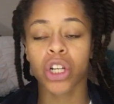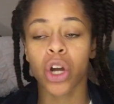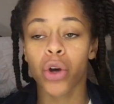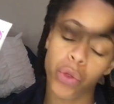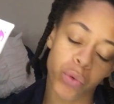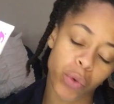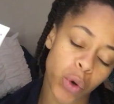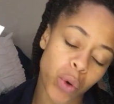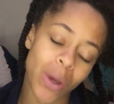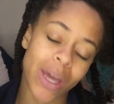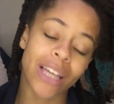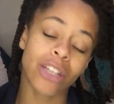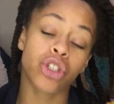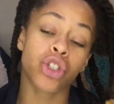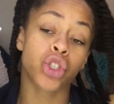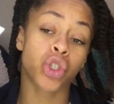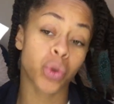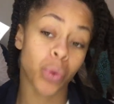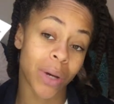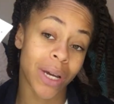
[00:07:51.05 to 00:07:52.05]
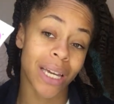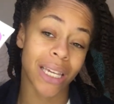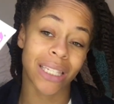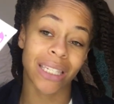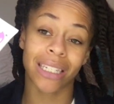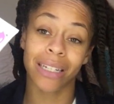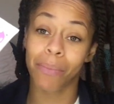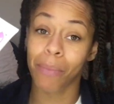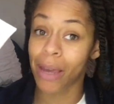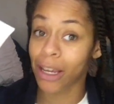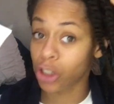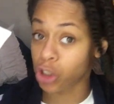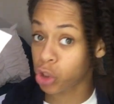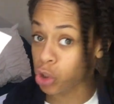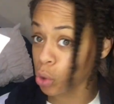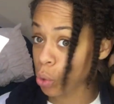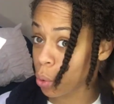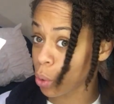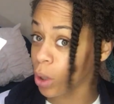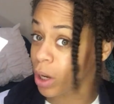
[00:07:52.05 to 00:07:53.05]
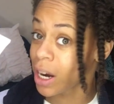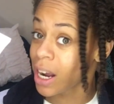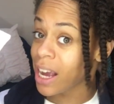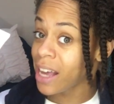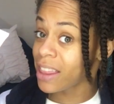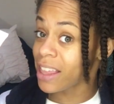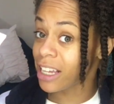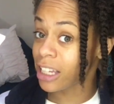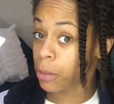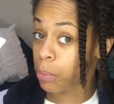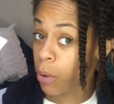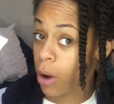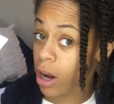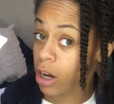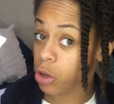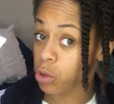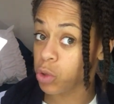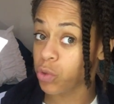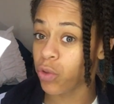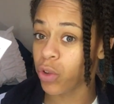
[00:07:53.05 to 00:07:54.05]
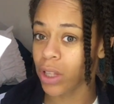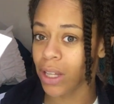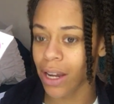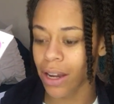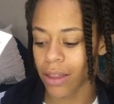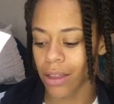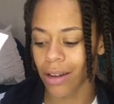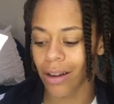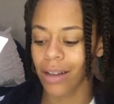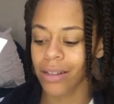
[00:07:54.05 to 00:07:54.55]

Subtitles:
go through each twist to make sure that the product was fully in there,